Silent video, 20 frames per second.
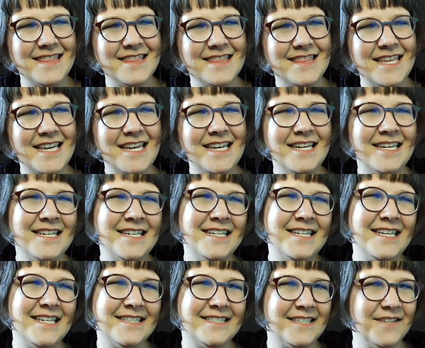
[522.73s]

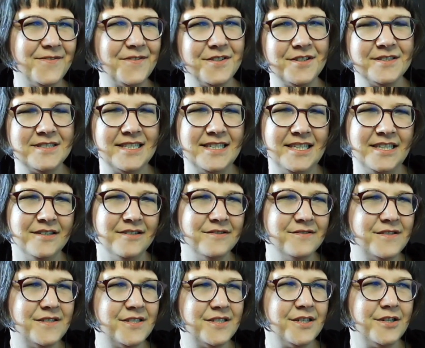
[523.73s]
then it's difficult to
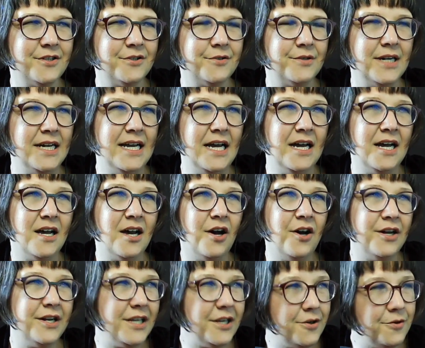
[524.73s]
hear. So,
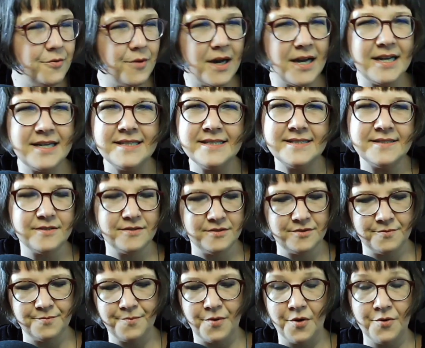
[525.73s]
audio wise,
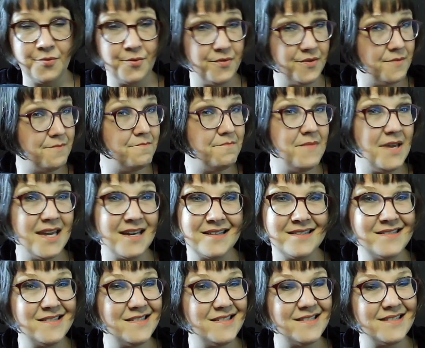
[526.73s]
both with the
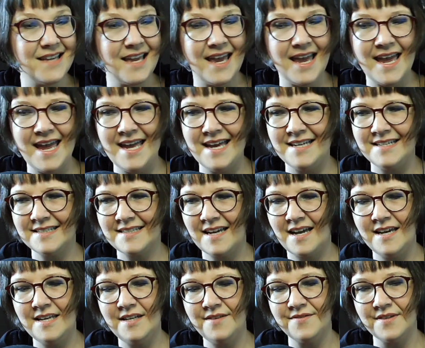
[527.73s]
mix and
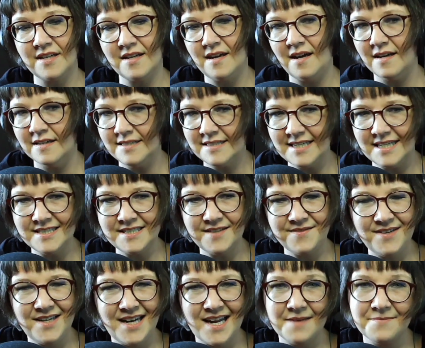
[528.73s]
kind of the content
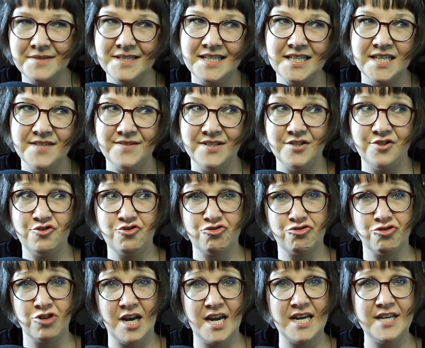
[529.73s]
of it, I'm going to give it
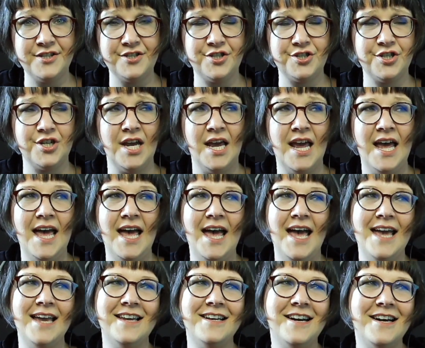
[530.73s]
trash.
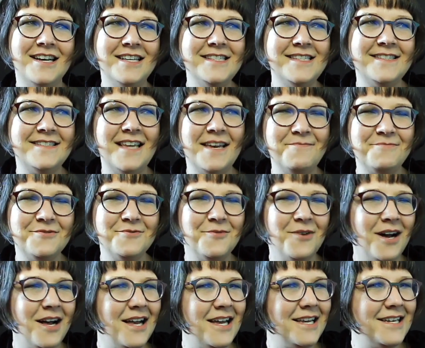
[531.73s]
Concept
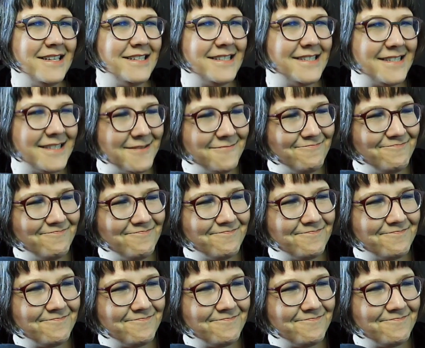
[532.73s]
wise,